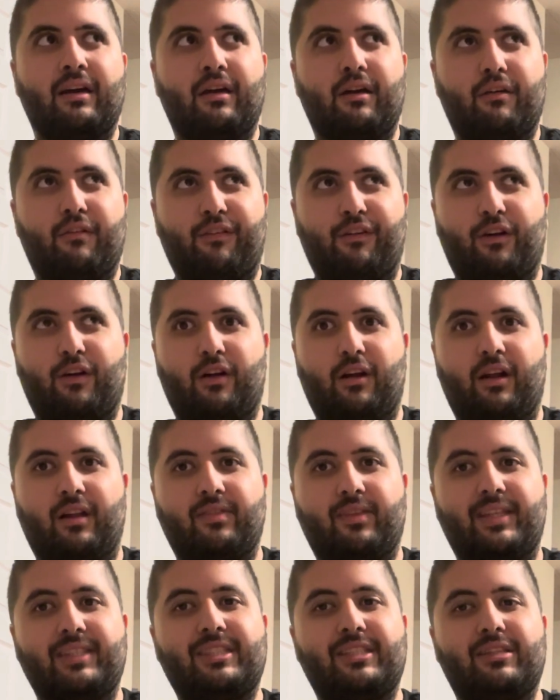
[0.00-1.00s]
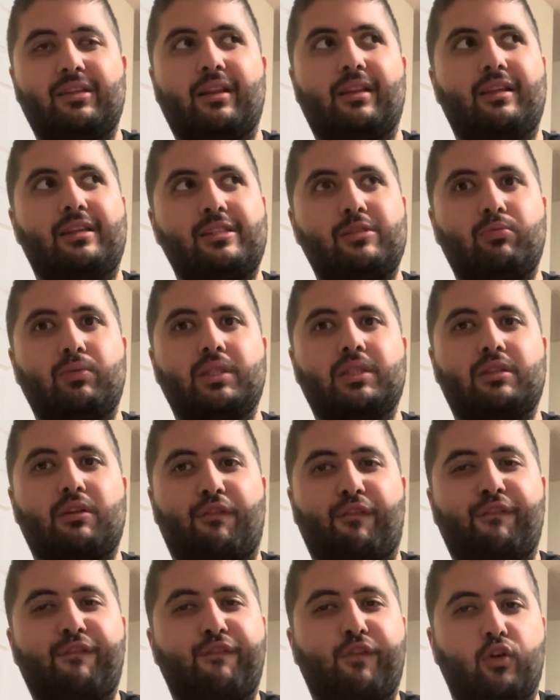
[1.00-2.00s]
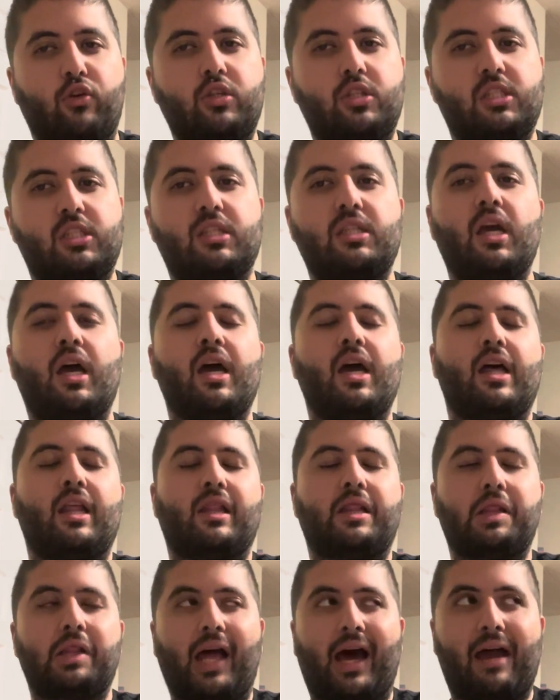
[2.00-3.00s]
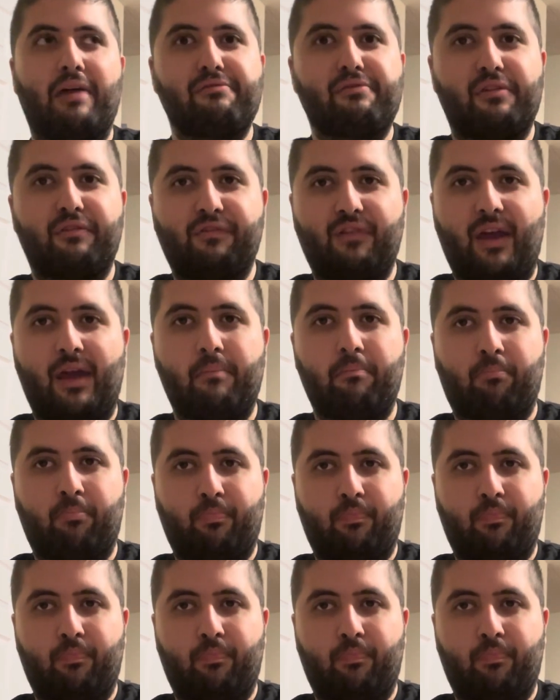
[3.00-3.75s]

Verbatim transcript: For this this was the first live event